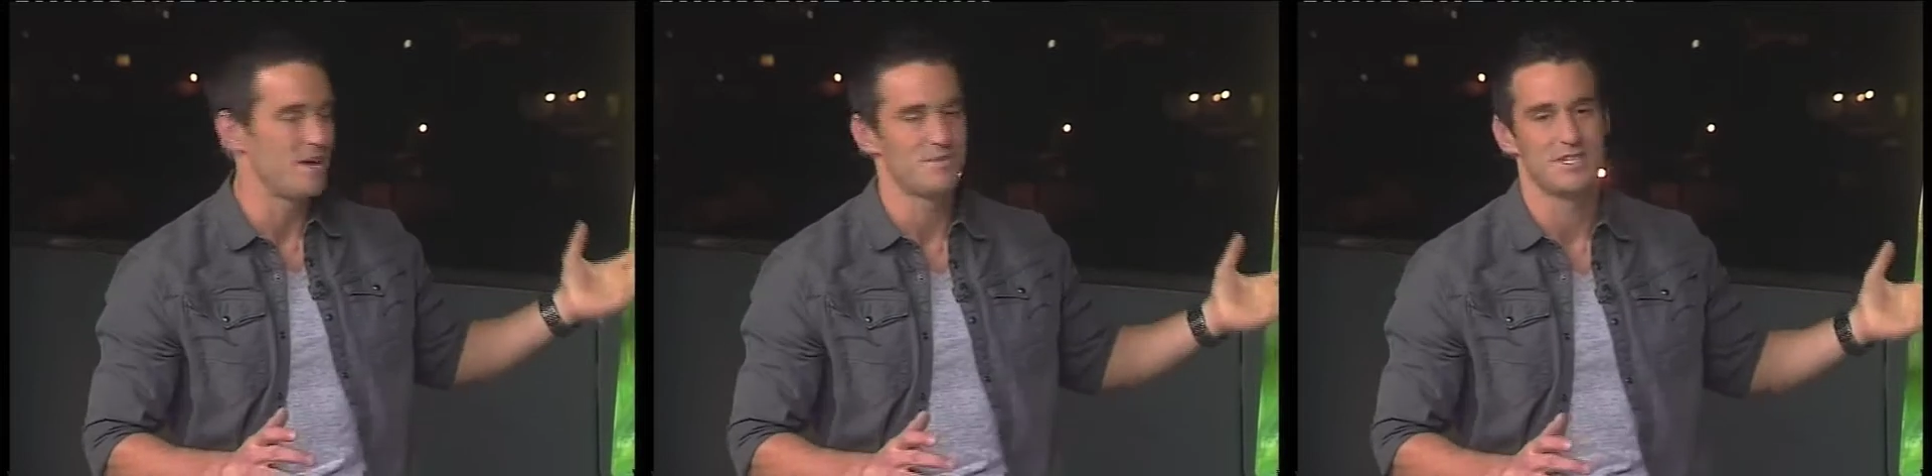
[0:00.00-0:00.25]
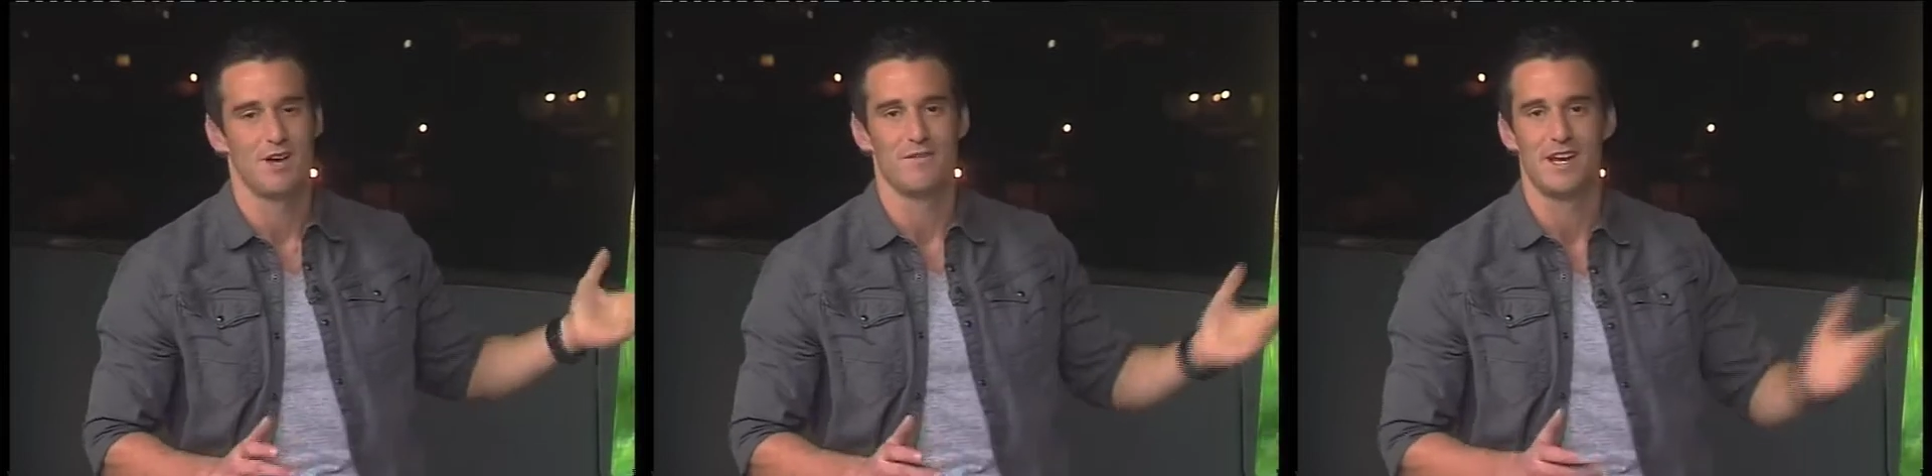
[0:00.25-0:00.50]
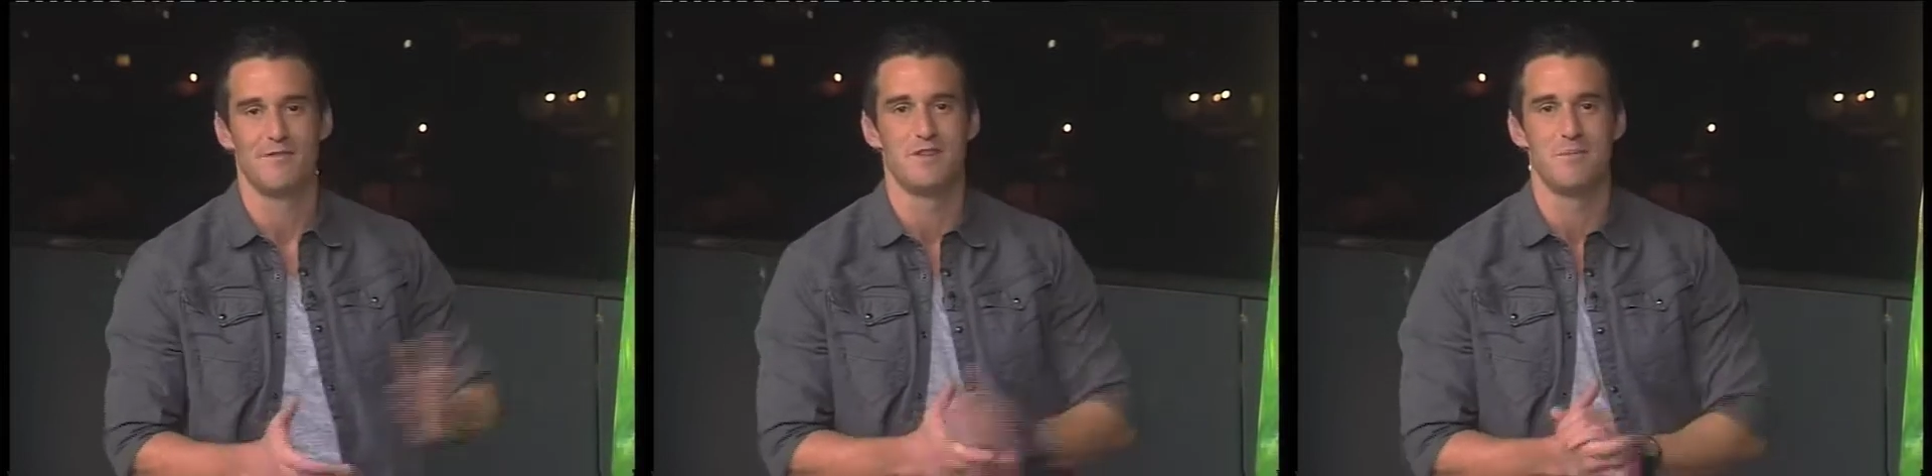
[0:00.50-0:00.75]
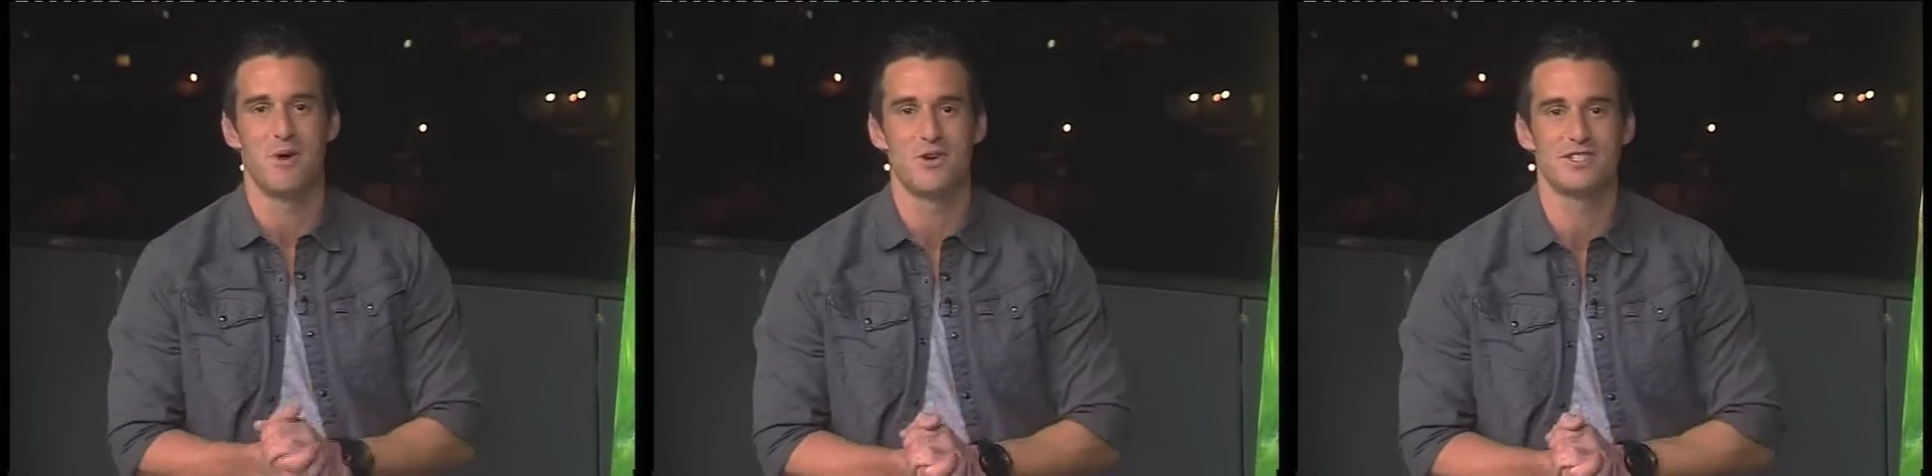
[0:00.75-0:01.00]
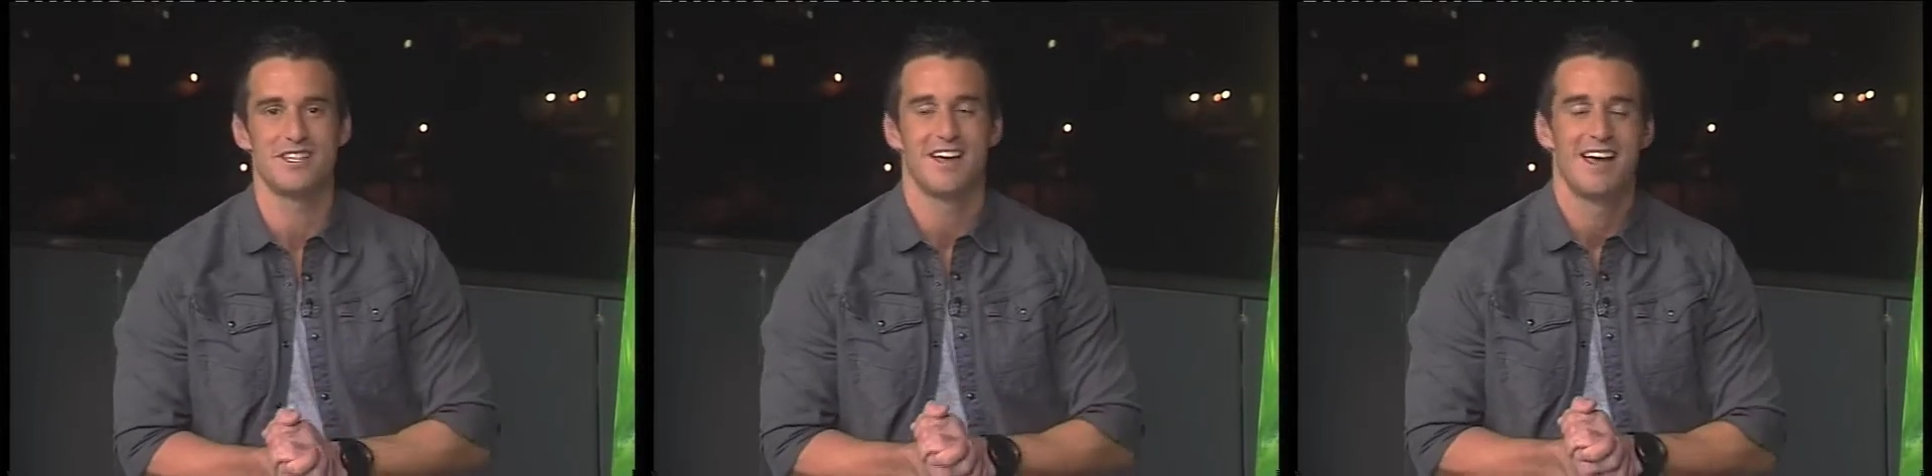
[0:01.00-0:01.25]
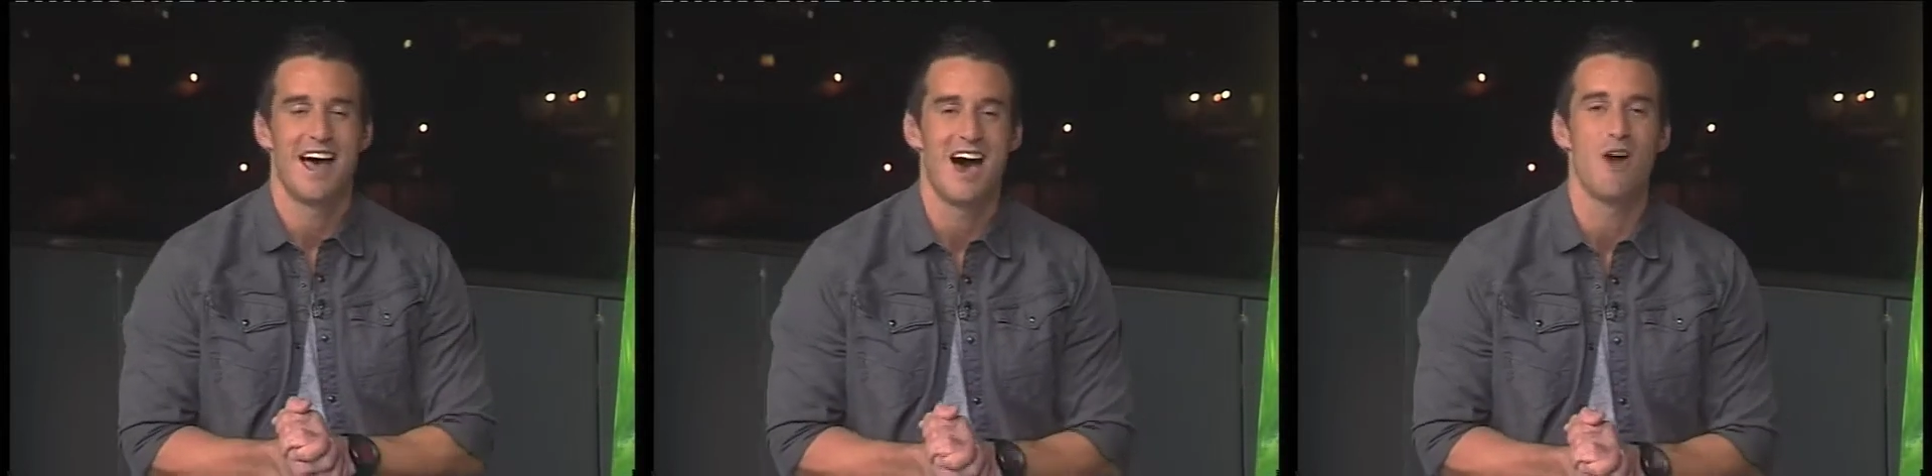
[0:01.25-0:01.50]
himself loved the most,
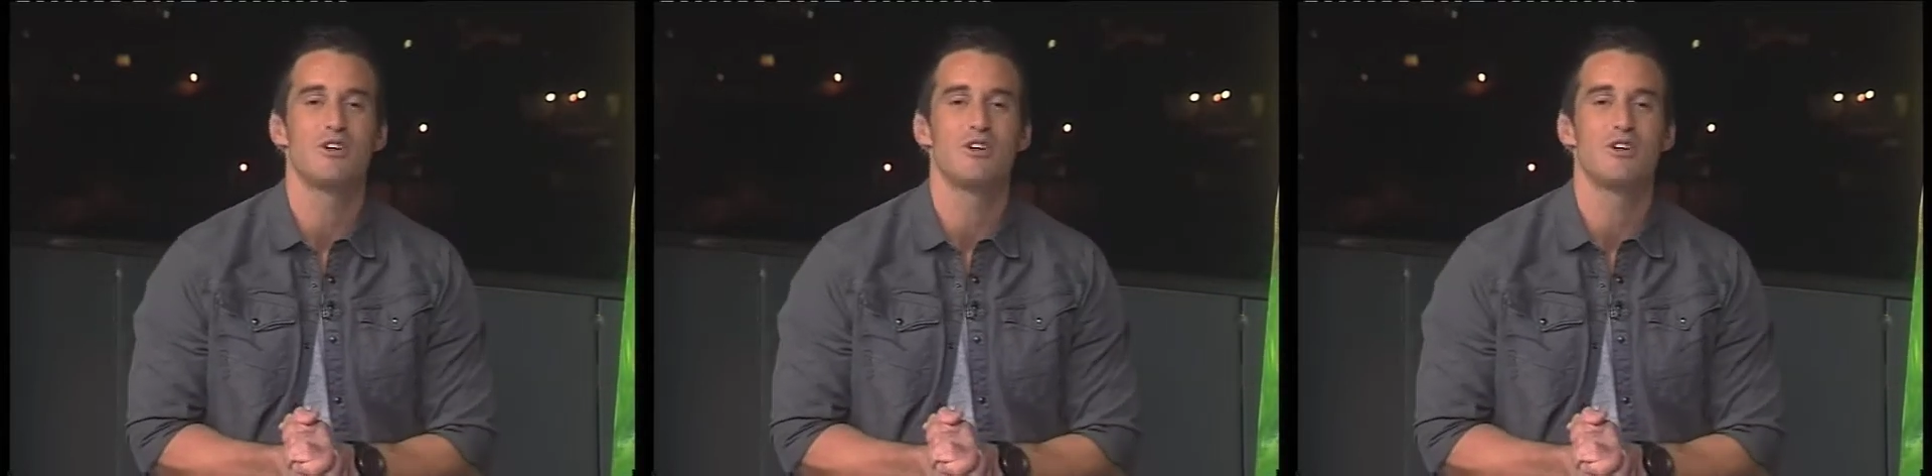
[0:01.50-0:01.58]
our